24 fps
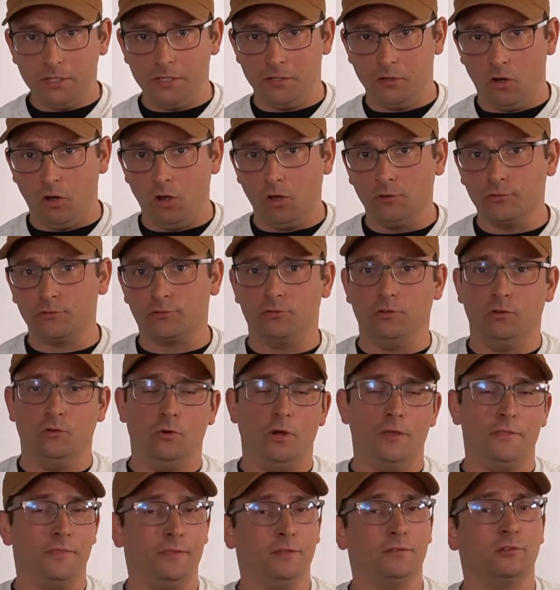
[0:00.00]
And
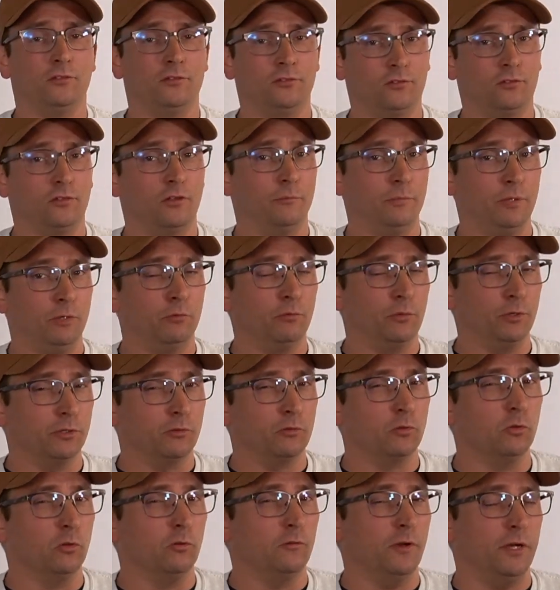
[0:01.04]
also, I think this is going to be really
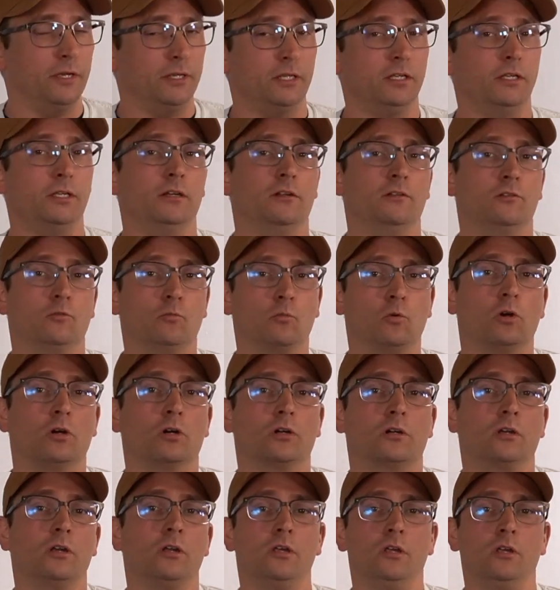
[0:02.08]
cool if I can get it to
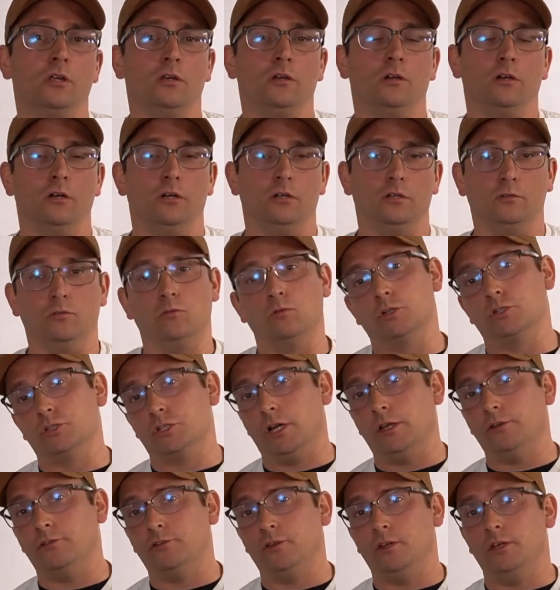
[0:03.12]
work, or
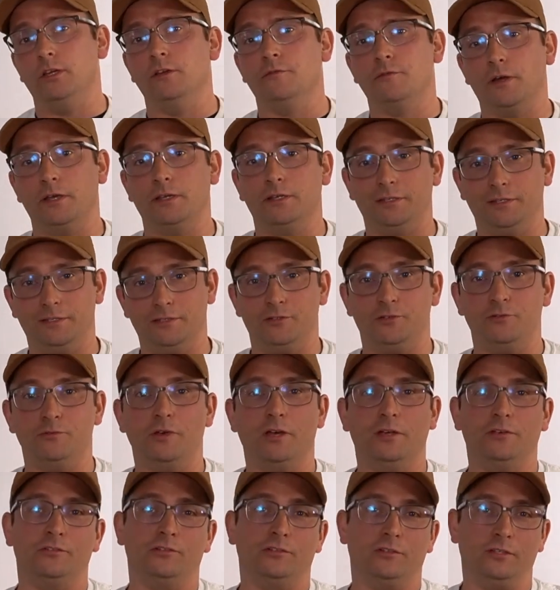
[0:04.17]
should I say if I can get you
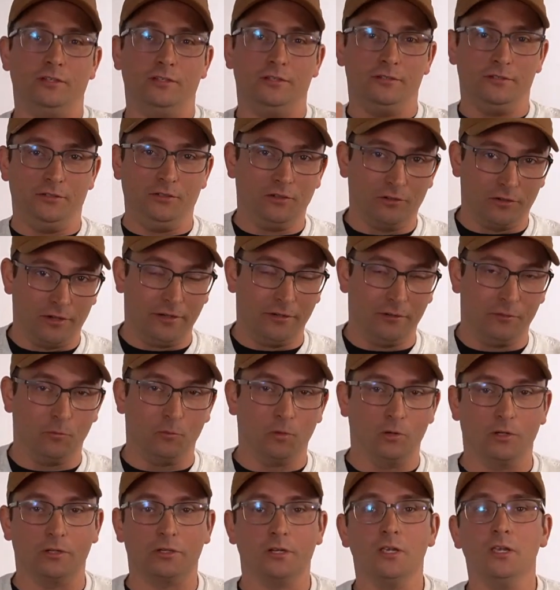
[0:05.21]
guys to get your end to
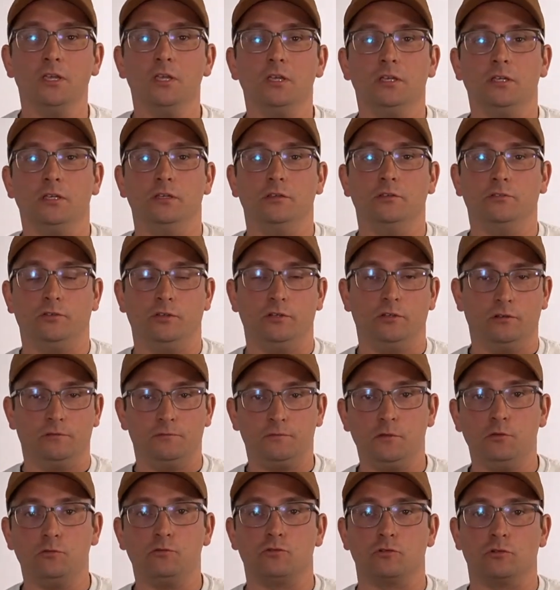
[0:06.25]
work, is in the
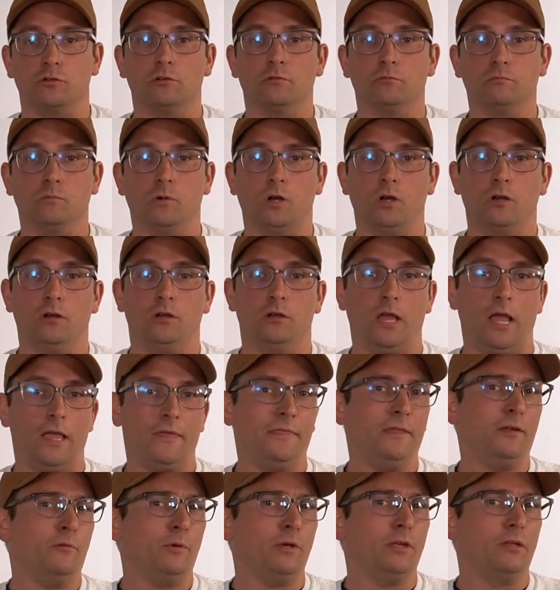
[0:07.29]
future, I
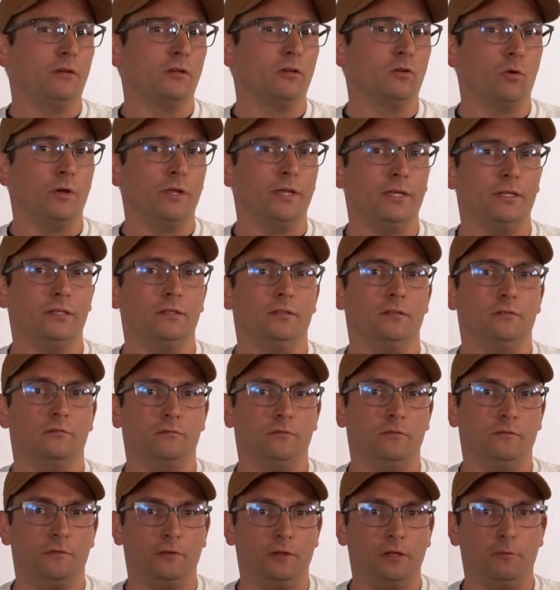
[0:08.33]
think we can go ahead
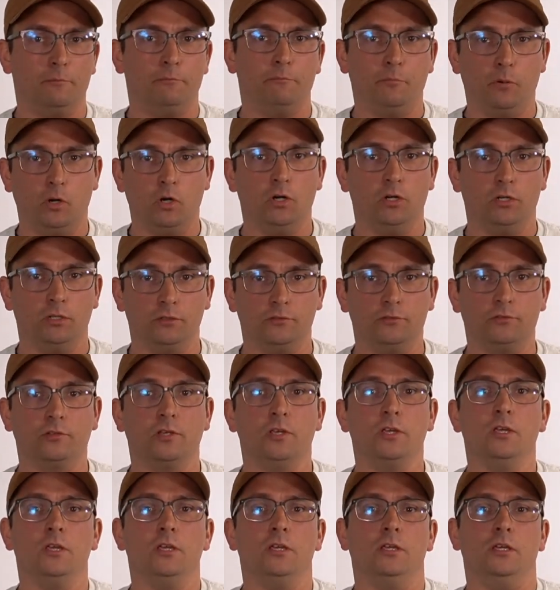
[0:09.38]
and develop bugs
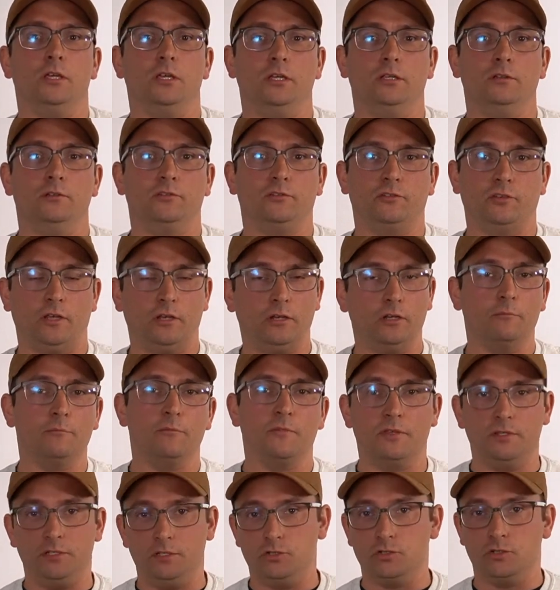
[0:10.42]
and send
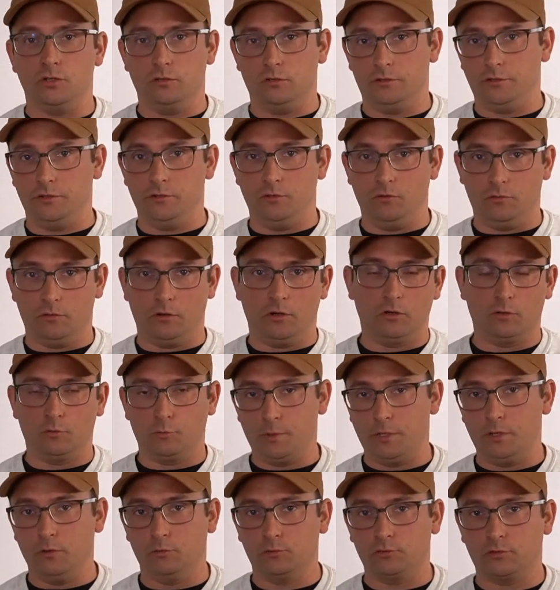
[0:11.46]
them to each other, you know, in
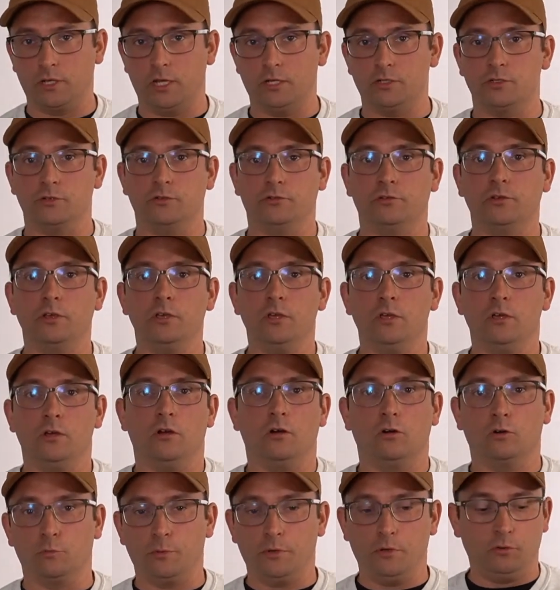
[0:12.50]
Arduino sketches.
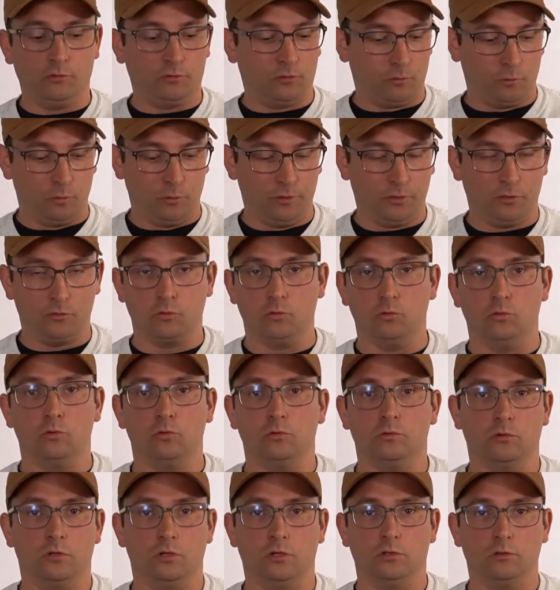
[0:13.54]
Arduino is a really
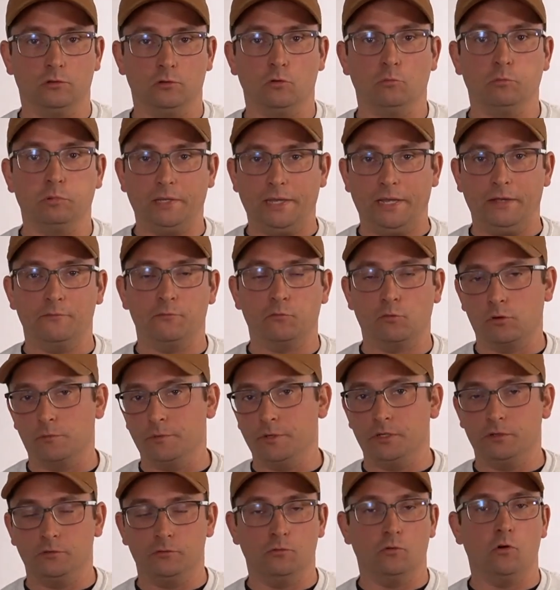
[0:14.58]
cool little
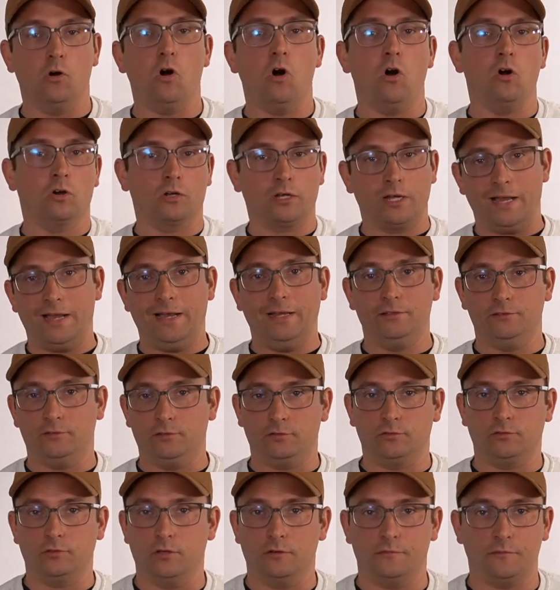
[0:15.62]
platform. You can do all kinds
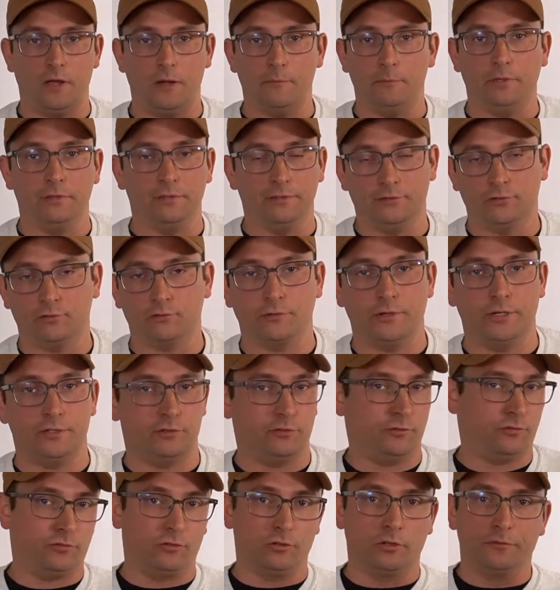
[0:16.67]
of stuff. I barely
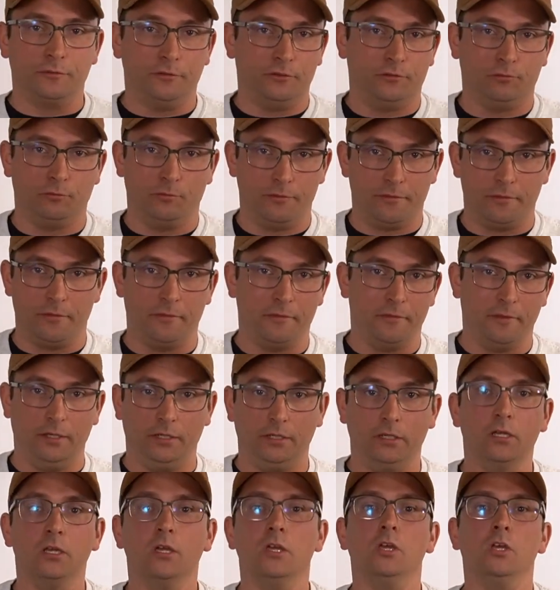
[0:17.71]
scratch the surface with the
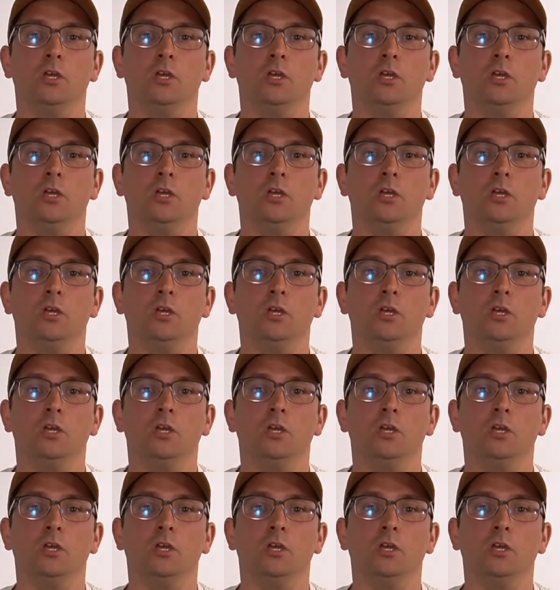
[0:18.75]
thing.